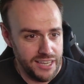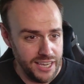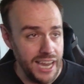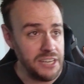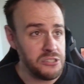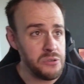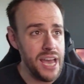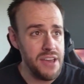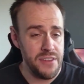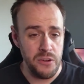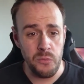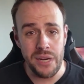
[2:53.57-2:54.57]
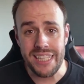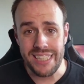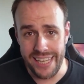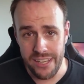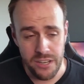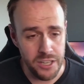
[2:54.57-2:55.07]
I do have a ring
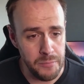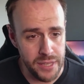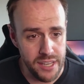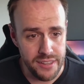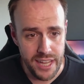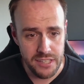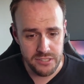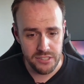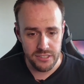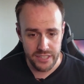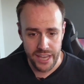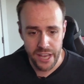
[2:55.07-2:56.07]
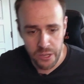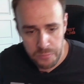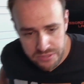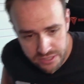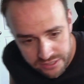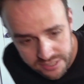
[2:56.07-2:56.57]
light on me, and that certainly
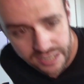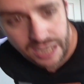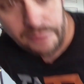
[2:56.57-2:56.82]
helps, and